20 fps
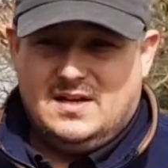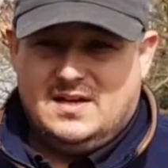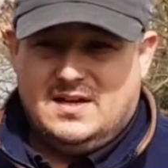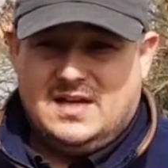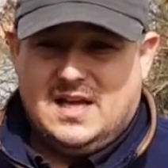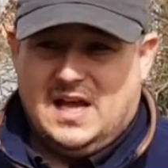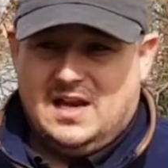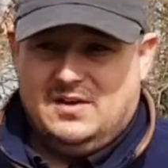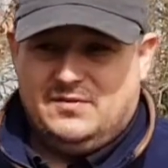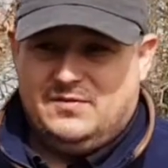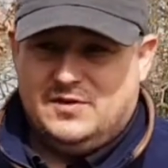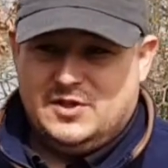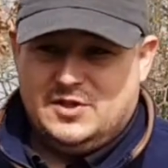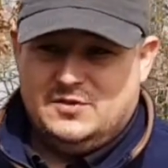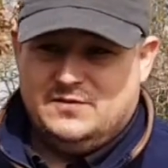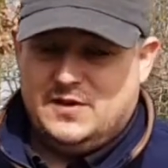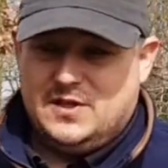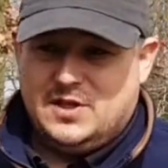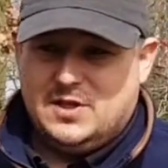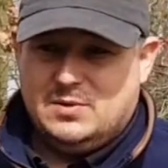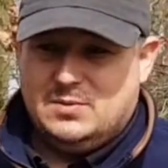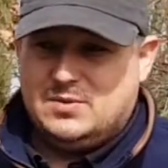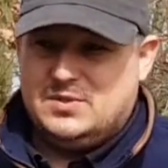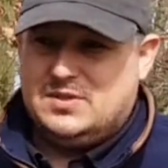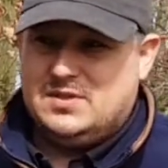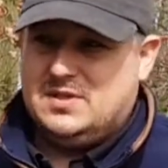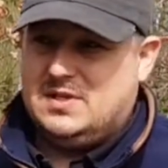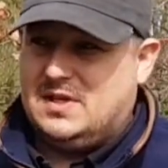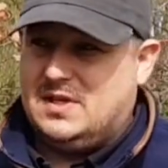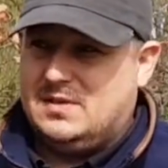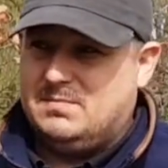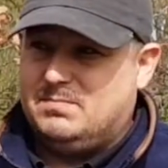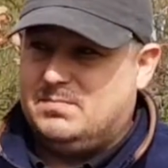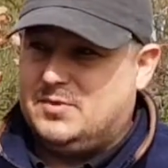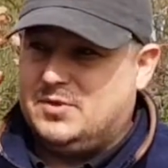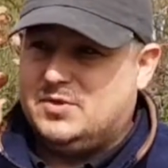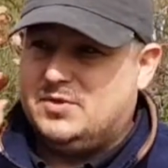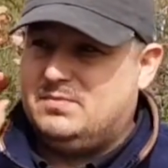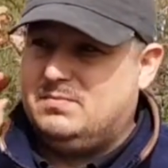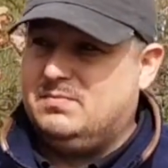kettle of fish for use,
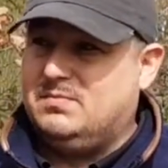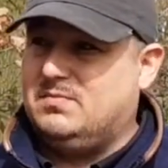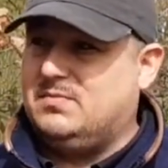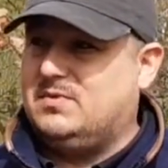just